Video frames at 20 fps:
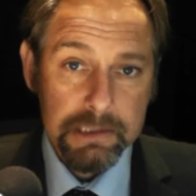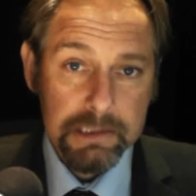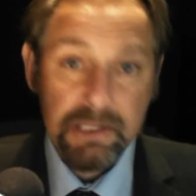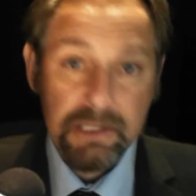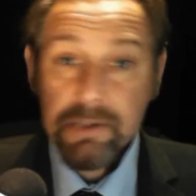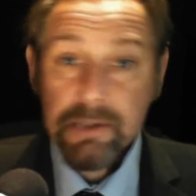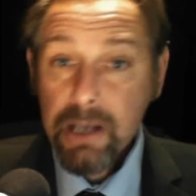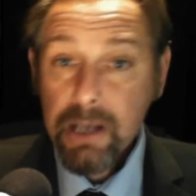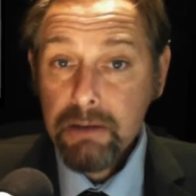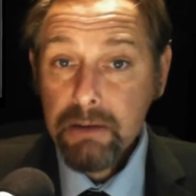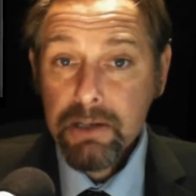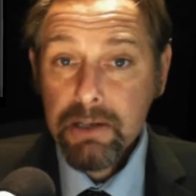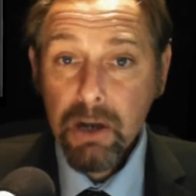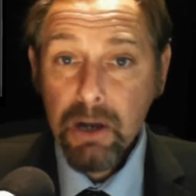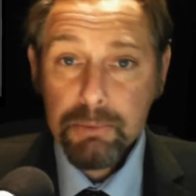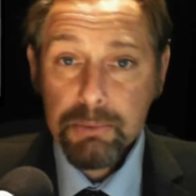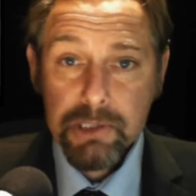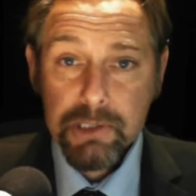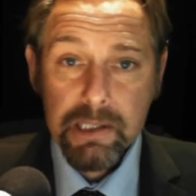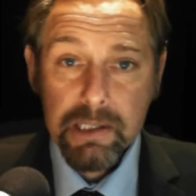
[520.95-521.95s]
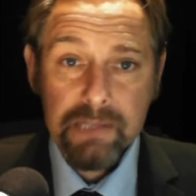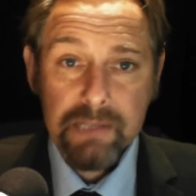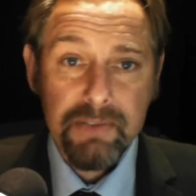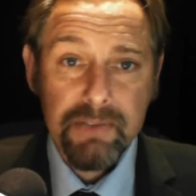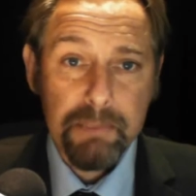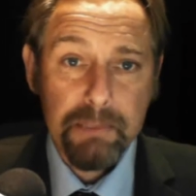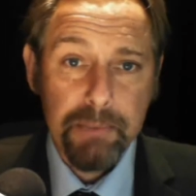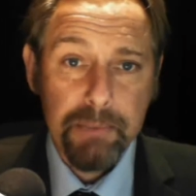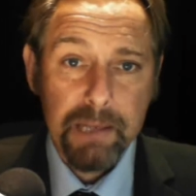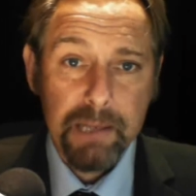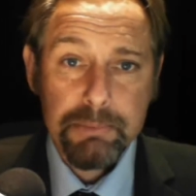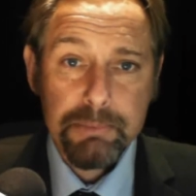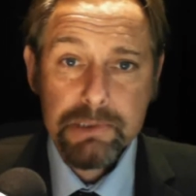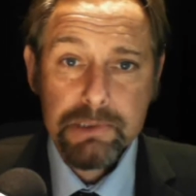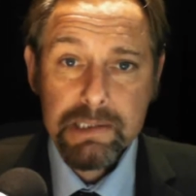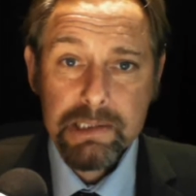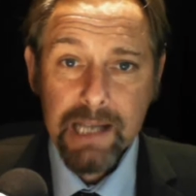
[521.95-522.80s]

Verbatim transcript: So the only option is for the people